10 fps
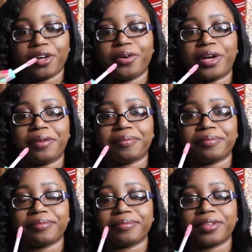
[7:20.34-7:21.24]
okay,
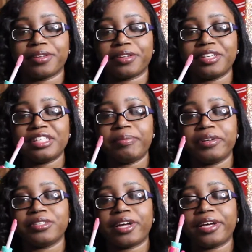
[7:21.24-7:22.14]
this
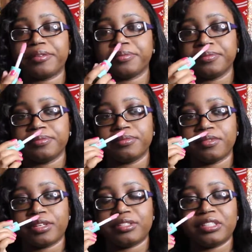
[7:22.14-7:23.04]
smells like
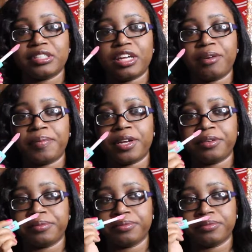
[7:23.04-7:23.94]

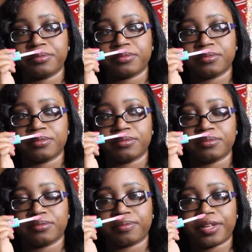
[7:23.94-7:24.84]
cinnamon
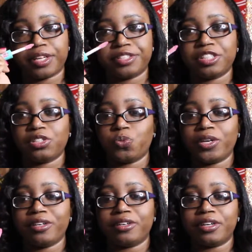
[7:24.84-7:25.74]
and
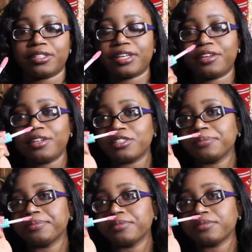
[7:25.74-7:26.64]
sweetness. And this
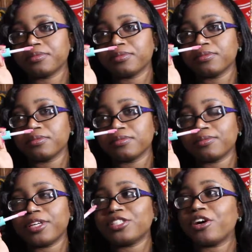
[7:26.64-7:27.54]

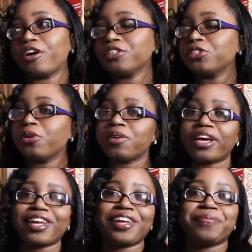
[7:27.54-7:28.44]
also,
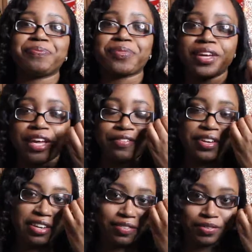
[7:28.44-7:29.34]
like, if
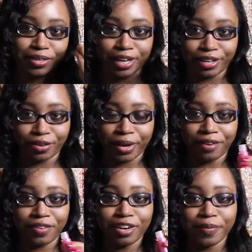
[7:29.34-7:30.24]
any, like, okay,
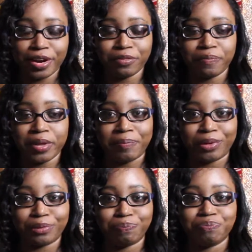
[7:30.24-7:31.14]
if anybody
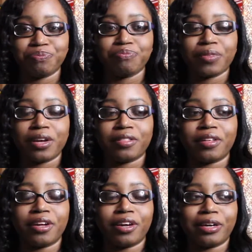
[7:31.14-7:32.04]
remember
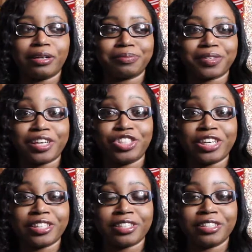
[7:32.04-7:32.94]
the
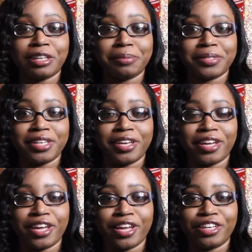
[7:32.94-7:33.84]
Jessica
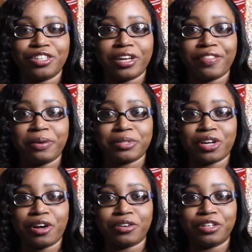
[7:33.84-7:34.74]
Simpson, I think it was
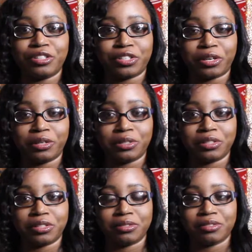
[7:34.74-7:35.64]
called
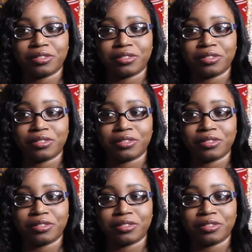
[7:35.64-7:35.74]
Desserts